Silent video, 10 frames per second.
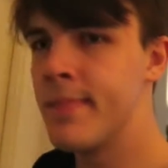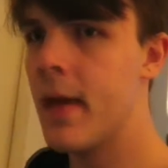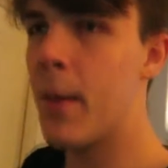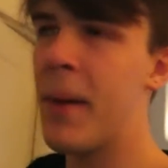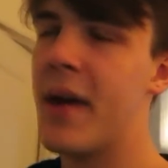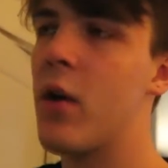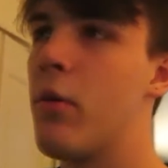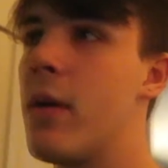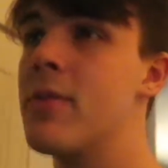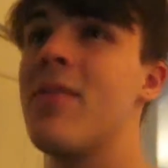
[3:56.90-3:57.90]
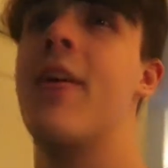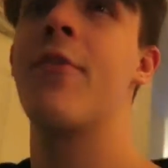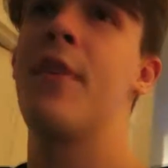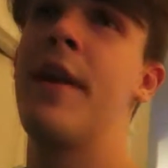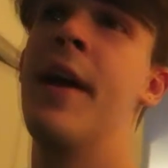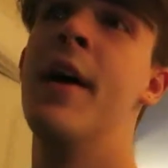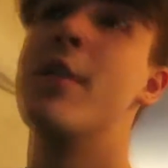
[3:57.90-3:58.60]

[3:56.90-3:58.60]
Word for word: I'm back home. That was a lot of fun.